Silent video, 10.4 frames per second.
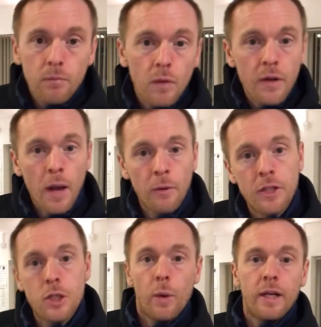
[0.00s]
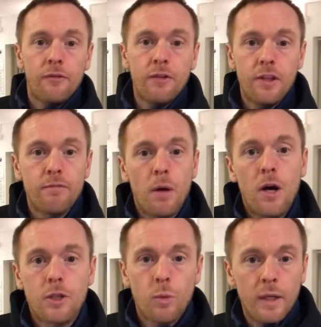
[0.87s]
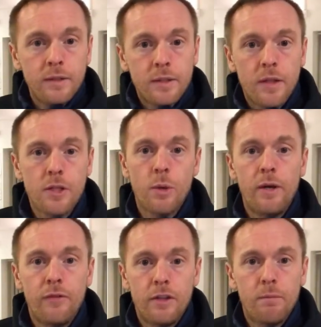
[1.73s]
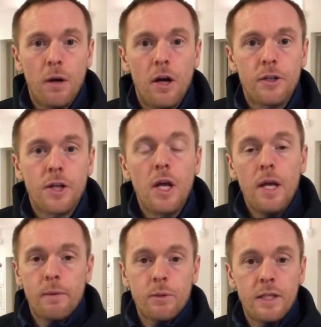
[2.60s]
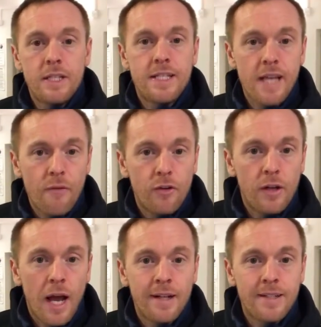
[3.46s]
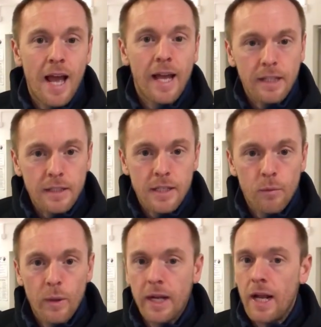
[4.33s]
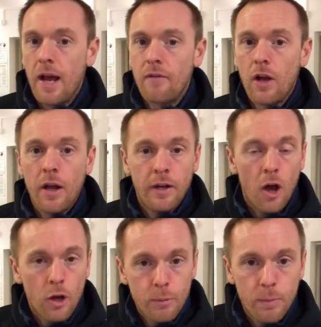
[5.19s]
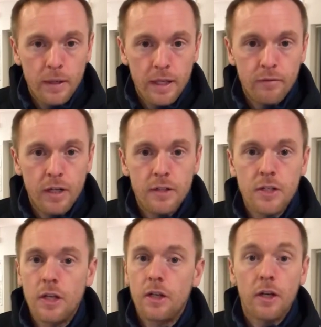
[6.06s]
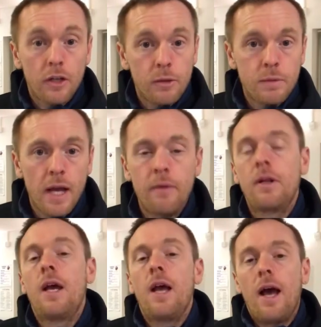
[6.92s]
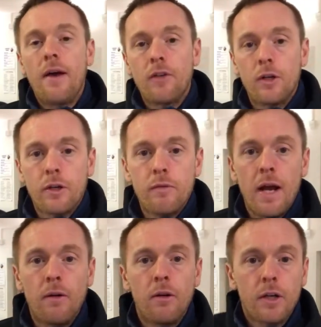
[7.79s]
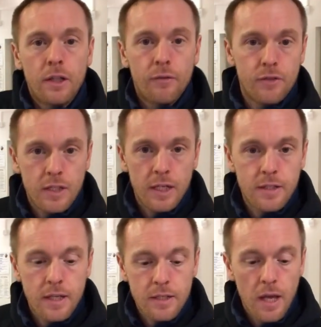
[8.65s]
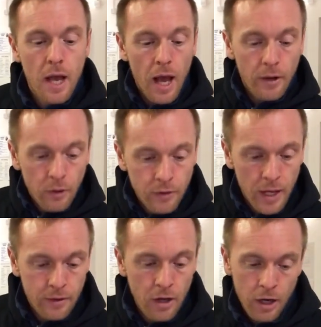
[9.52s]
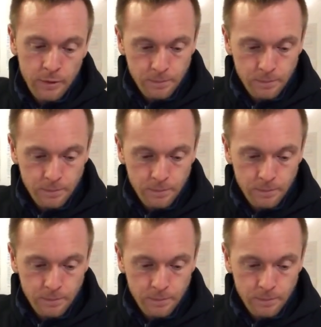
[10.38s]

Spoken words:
Now on the 25th of March, Wednesday the 25th of March, between 7 and 8, we're going to have an open evening. So you can come down, have a look around, look at the facilities, and on that night,